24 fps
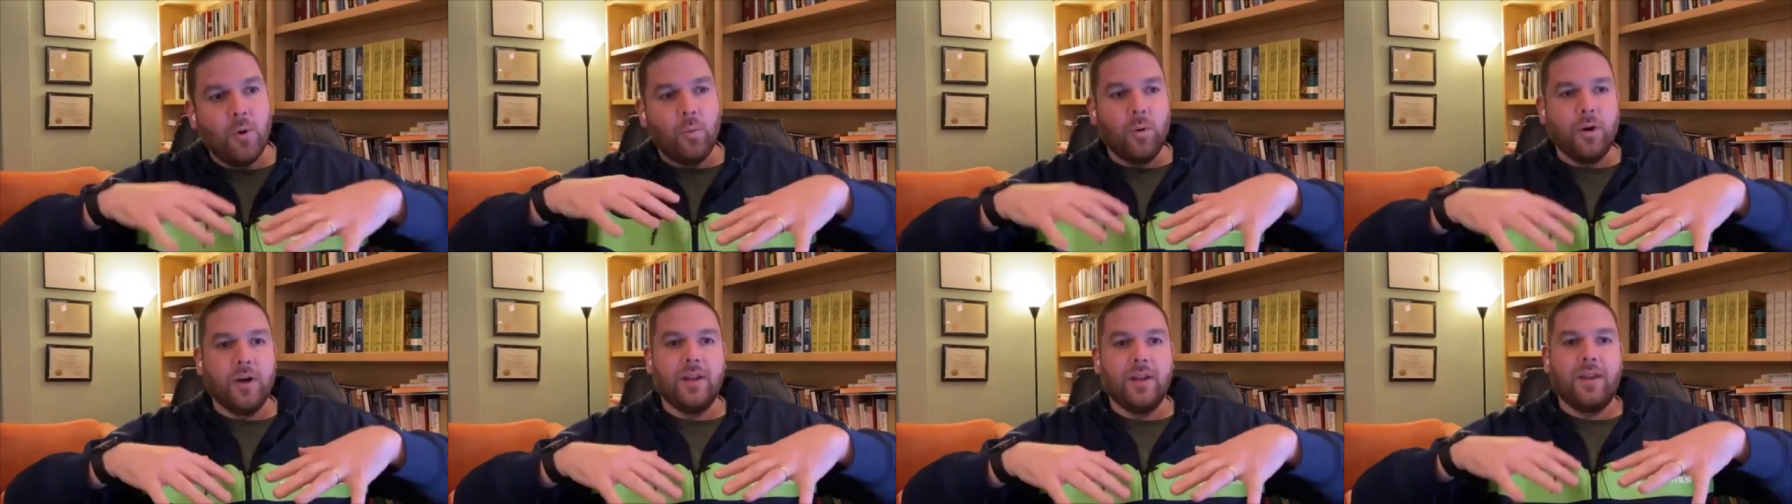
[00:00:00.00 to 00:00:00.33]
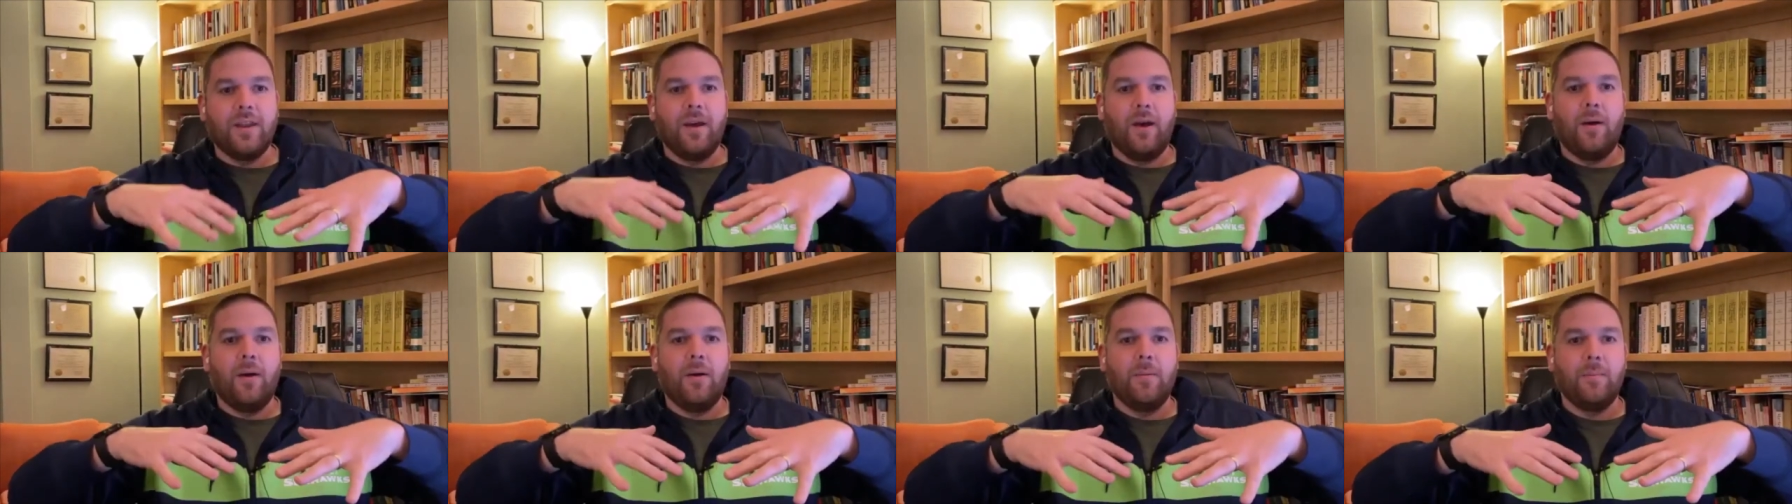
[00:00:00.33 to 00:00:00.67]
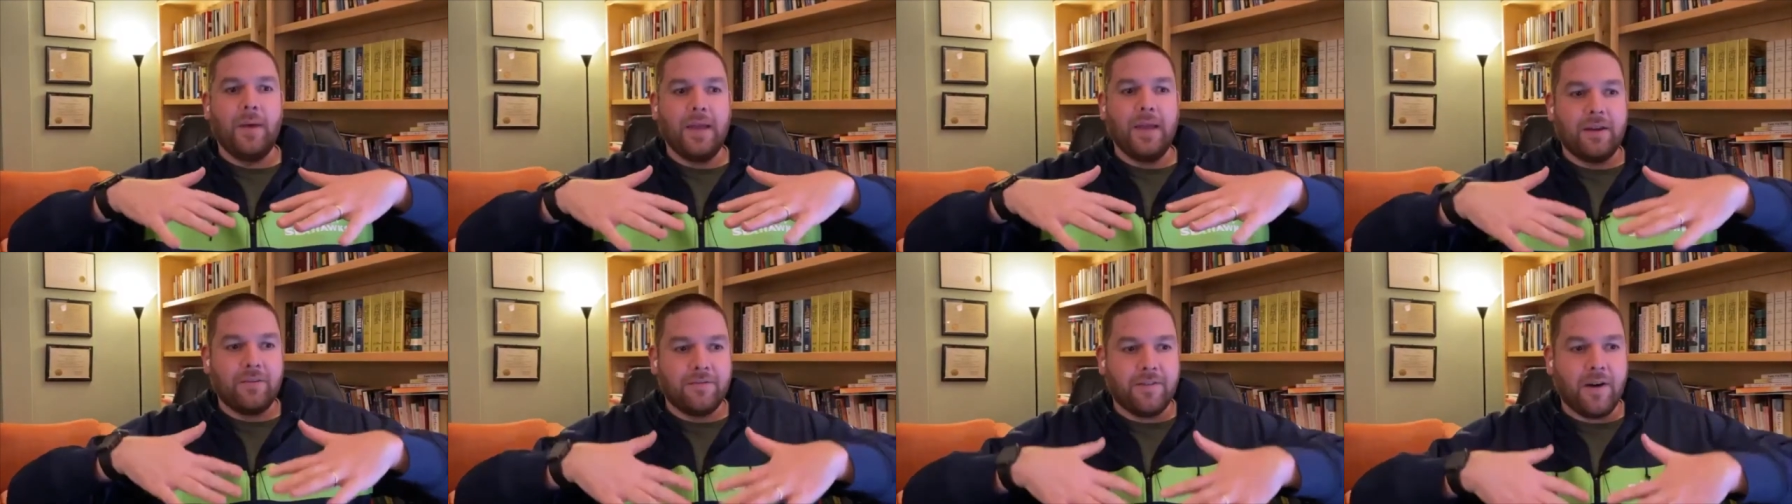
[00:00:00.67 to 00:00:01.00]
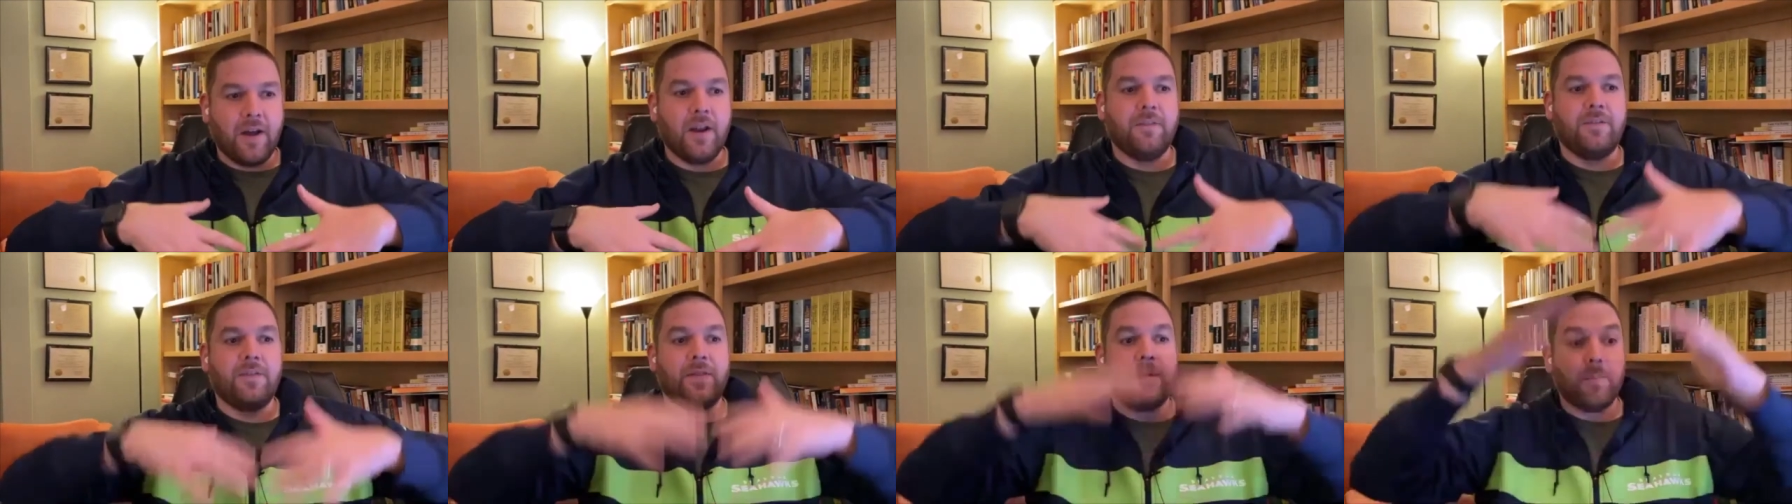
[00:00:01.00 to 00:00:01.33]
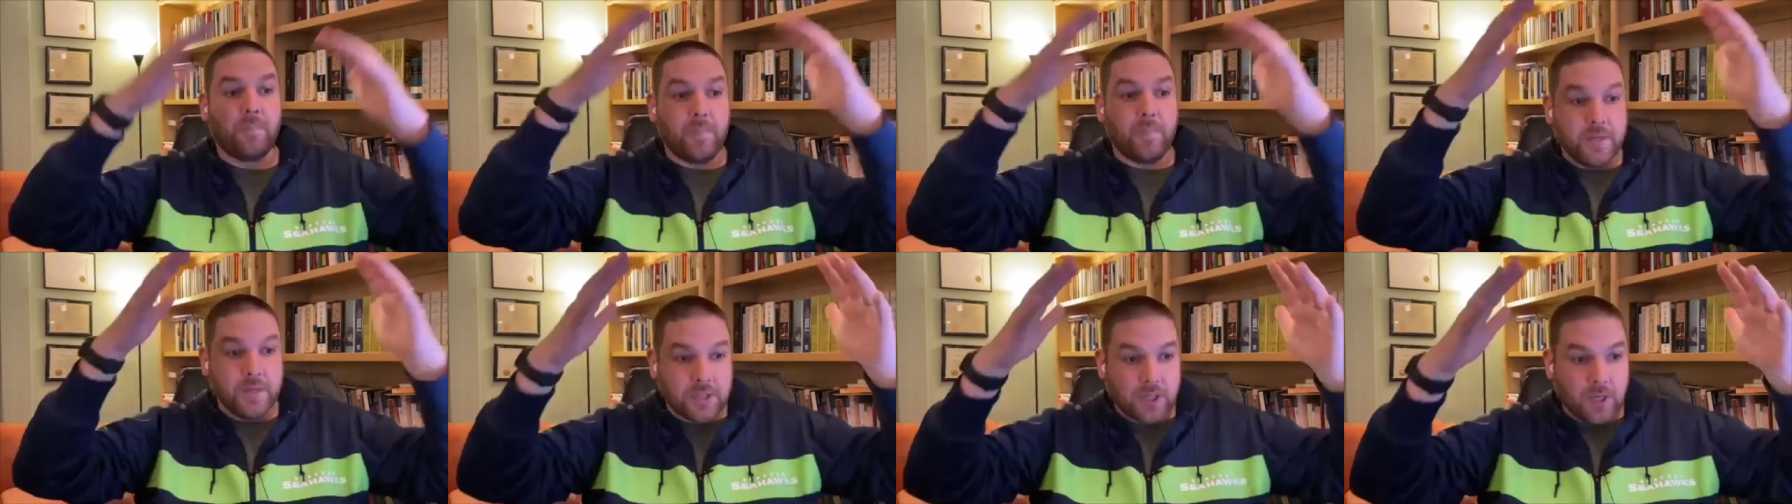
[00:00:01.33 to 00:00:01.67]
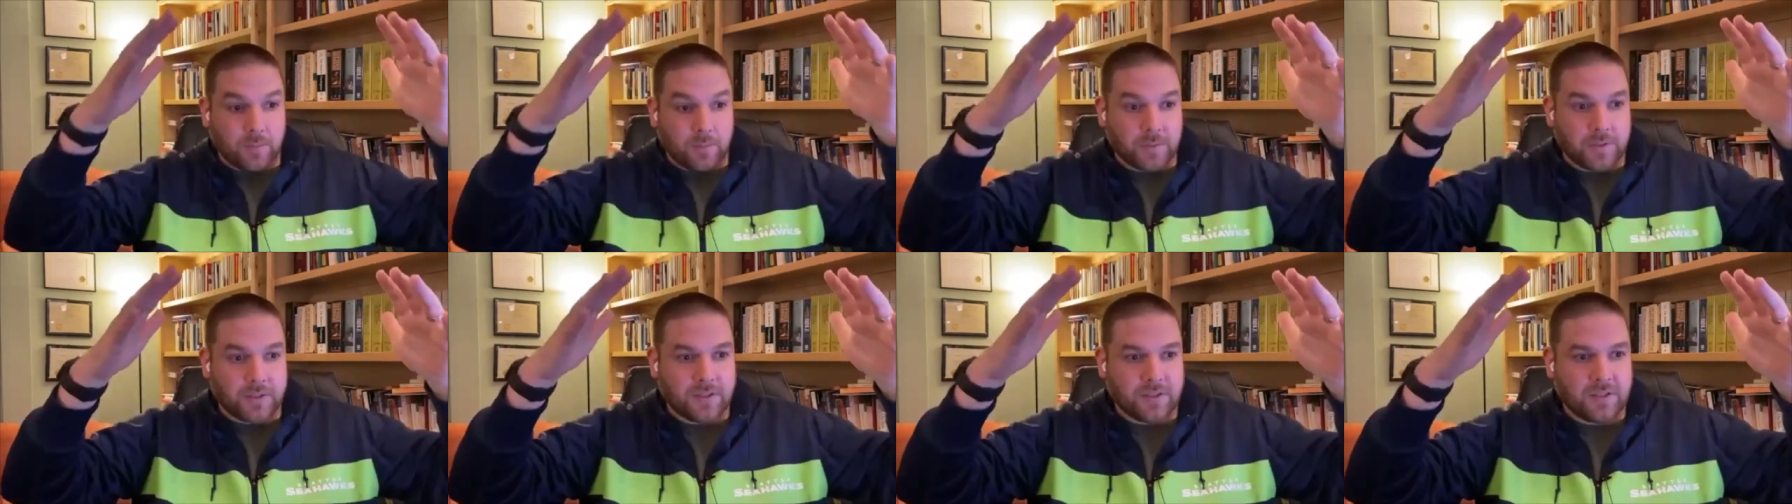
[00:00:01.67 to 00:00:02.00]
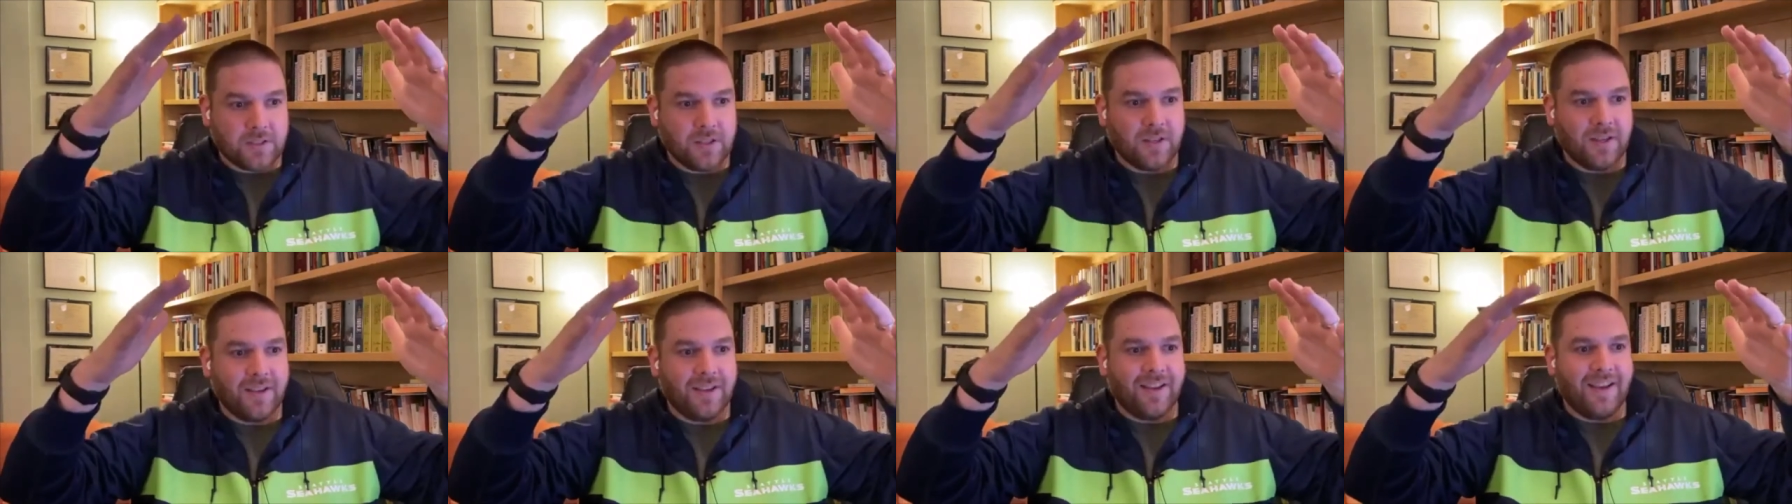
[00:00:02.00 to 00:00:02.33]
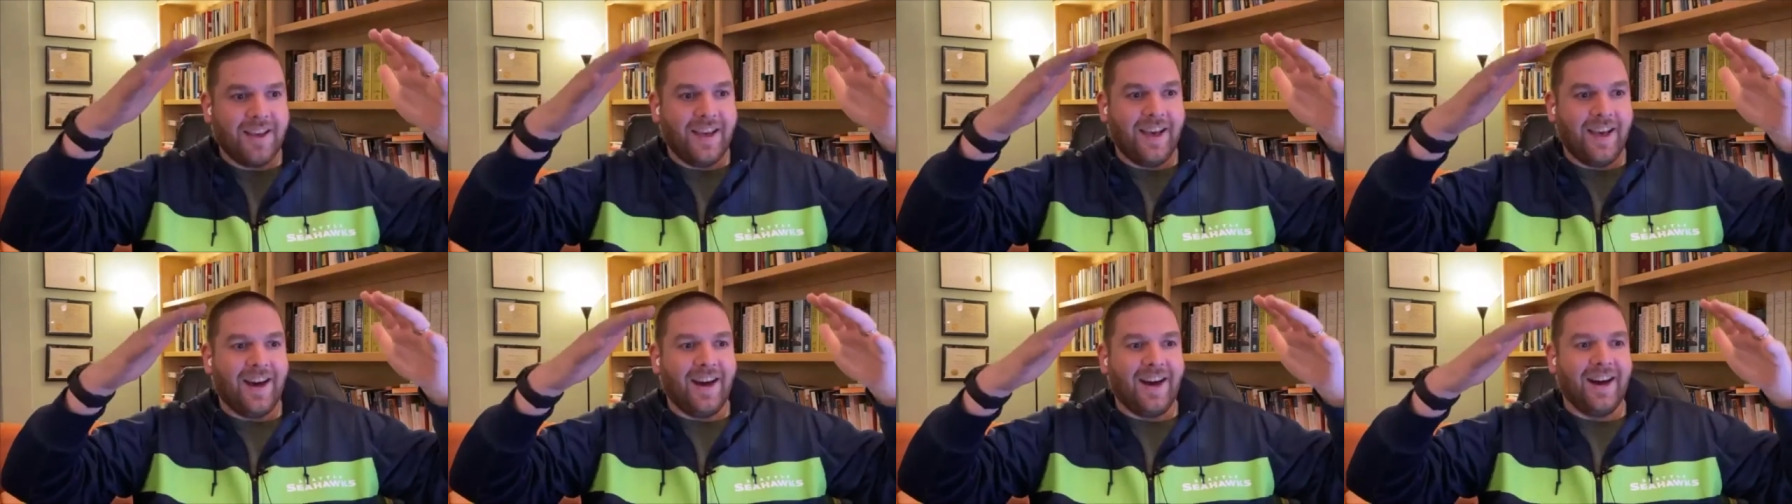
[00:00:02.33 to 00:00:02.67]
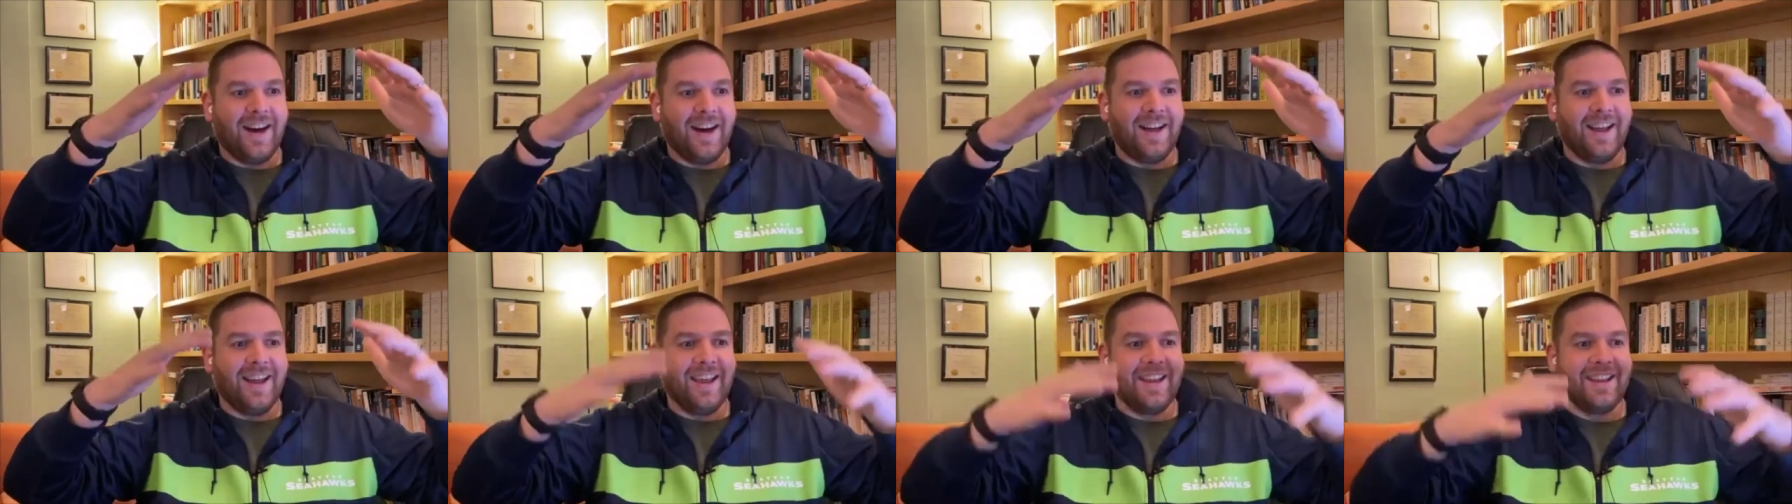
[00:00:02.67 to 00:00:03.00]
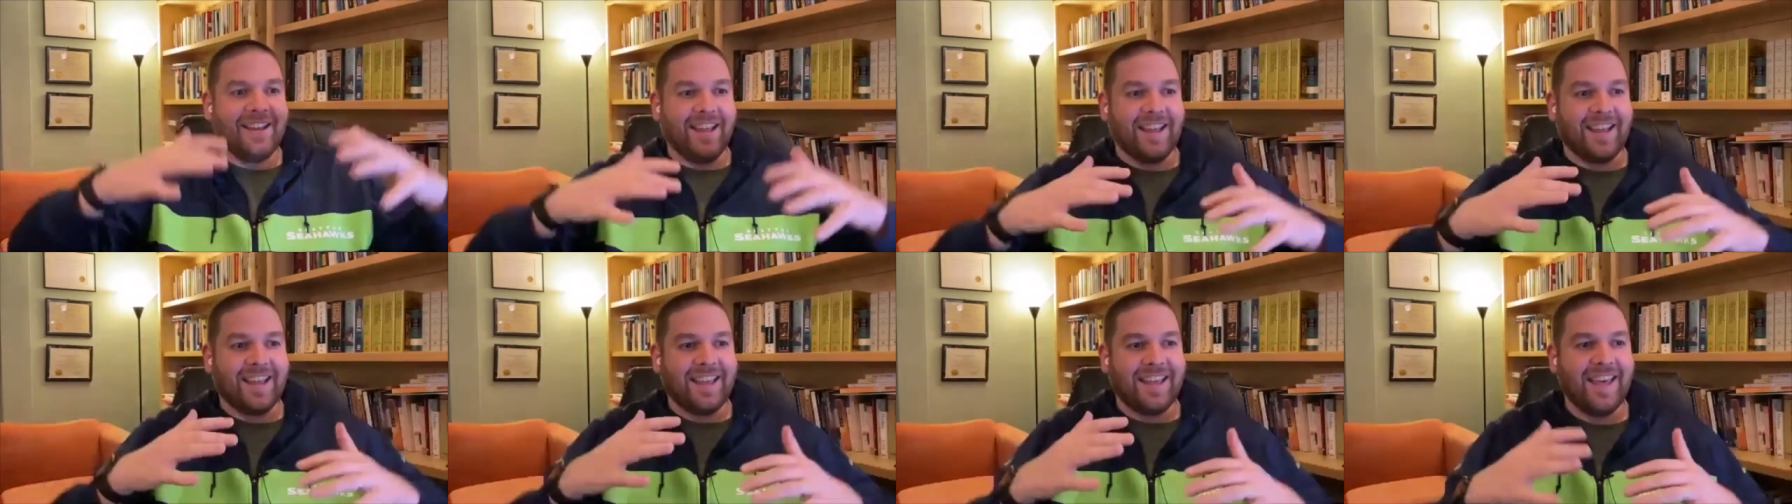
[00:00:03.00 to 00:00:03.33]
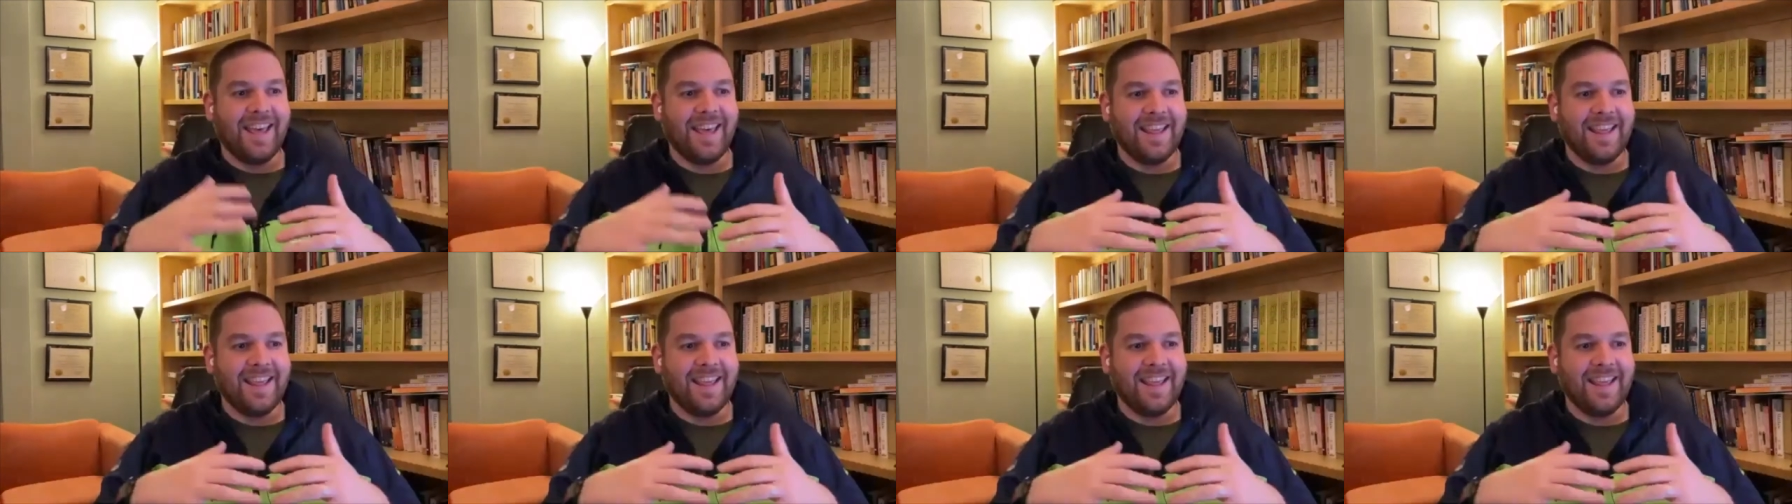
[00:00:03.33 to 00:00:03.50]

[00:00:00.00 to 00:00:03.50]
would make fun of the bishops. Uh, and like